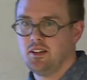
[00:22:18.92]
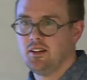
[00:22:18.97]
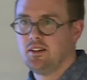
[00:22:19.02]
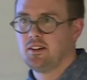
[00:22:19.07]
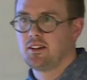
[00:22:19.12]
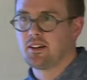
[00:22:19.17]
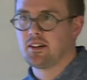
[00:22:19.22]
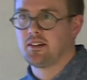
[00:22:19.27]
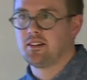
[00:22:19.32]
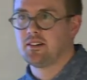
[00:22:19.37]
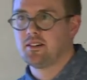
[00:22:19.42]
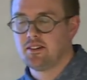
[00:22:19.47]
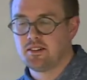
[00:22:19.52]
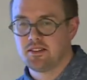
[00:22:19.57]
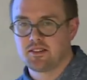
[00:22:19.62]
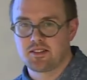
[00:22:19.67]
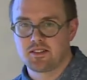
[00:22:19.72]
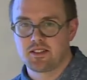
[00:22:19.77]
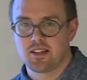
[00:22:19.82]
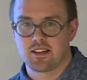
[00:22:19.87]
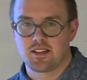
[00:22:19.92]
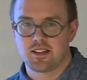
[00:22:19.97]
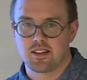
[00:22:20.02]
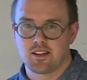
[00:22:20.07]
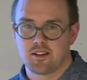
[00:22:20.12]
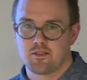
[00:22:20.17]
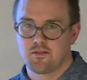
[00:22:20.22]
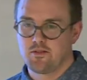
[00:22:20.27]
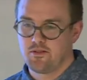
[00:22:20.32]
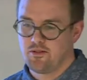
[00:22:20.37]
they're, they're studying
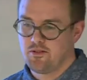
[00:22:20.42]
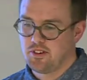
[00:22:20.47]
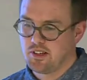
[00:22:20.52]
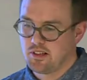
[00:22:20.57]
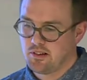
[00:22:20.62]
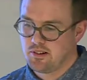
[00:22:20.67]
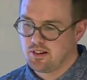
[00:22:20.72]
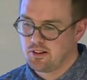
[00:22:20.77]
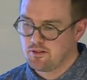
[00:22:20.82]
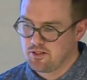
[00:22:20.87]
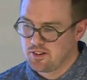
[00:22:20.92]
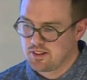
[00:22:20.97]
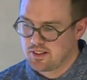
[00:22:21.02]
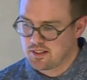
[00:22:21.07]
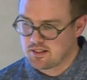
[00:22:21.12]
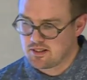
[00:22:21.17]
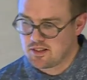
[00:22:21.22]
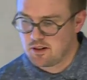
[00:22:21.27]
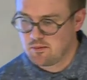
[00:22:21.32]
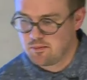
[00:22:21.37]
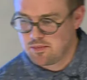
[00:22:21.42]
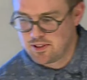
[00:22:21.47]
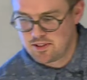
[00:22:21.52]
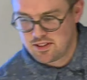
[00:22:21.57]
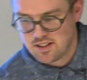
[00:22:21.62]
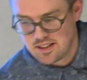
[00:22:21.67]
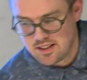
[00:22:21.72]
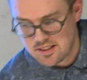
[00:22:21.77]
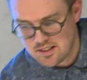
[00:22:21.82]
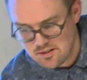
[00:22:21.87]
a few different examples
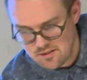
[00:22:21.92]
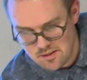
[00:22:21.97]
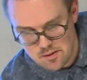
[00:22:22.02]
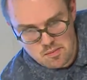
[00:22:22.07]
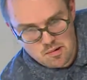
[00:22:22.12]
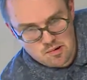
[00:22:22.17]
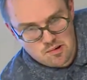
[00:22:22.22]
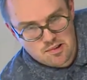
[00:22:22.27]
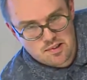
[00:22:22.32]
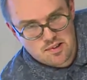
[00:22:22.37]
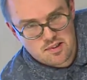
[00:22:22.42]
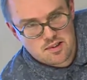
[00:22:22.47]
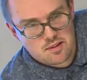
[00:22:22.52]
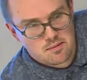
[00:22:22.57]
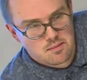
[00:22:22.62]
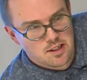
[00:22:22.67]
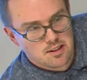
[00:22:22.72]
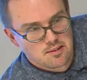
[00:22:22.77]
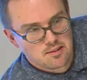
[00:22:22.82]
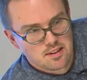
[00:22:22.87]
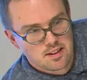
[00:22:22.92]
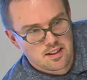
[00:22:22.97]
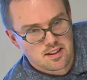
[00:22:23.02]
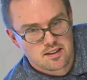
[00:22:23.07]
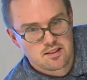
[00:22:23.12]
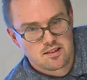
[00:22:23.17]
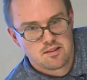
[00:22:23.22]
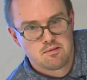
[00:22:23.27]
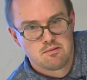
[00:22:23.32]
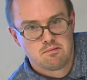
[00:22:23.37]
in this report about
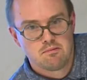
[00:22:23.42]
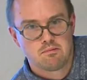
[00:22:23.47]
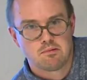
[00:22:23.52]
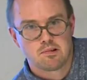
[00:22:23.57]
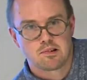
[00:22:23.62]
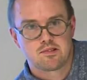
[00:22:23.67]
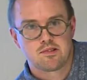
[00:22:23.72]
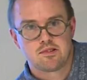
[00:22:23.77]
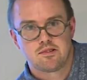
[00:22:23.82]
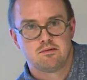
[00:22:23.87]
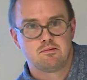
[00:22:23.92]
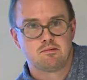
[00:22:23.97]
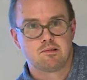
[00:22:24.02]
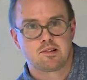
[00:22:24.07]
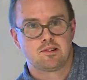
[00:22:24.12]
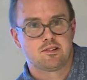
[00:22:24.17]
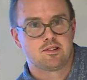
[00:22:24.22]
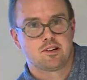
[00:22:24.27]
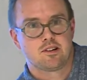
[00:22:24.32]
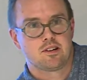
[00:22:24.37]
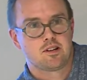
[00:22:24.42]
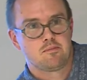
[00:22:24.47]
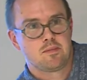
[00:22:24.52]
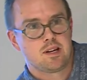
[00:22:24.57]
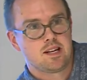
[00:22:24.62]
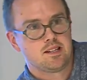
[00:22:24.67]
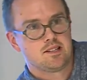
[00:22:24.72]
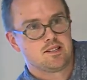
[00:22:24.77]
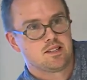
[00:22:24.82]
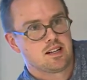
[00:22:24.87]
like what, what are the
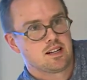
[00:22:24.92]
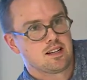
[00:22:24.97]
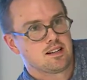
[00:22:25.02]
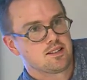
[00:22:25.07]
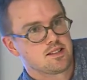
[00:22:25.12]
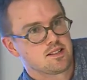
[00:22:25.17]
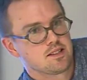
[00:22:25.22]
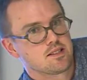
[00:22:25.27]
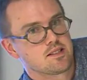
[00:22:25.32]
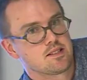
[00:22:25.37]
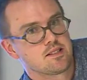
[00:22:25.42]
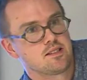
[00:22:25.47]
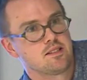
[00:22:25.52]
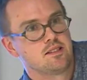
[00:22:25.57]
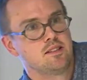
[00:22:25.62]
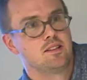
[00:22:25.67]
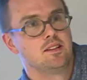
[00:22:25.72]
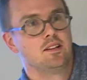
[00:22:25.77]
main challenges.